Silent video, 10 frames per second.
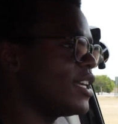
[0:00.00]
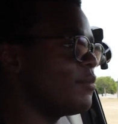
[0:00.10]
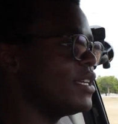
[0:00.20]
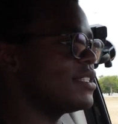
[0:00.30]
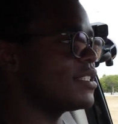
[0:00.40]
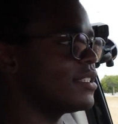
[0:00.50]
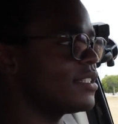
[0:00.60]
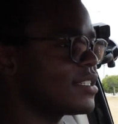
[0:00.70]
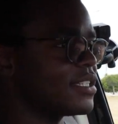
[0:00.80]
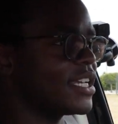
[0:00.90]
that means it
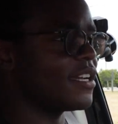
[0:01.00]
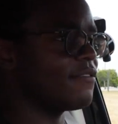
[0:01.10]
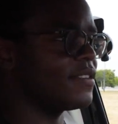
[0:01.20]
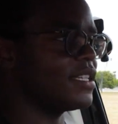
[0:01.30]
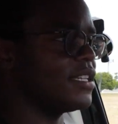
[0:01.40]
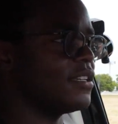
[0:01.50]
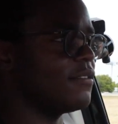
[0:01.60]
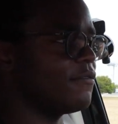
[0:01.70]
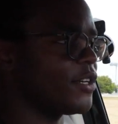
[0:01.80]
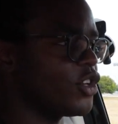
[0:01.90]
doesn't have
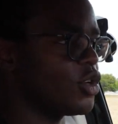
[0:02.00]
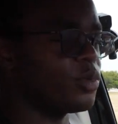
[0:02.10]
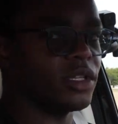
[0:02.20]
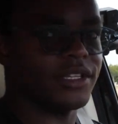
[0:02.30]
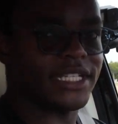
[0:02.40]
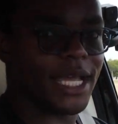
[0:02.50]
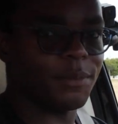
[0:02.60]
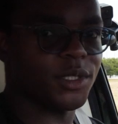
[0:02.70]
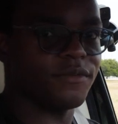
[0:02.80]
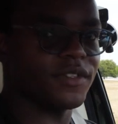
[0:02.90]
the variable
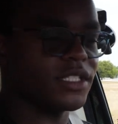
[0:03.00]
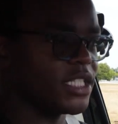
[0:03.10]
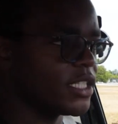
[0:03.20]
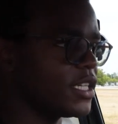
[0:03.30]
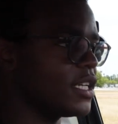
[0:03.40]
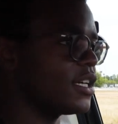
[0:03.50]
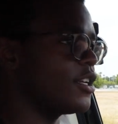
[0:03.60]
adaptive steering.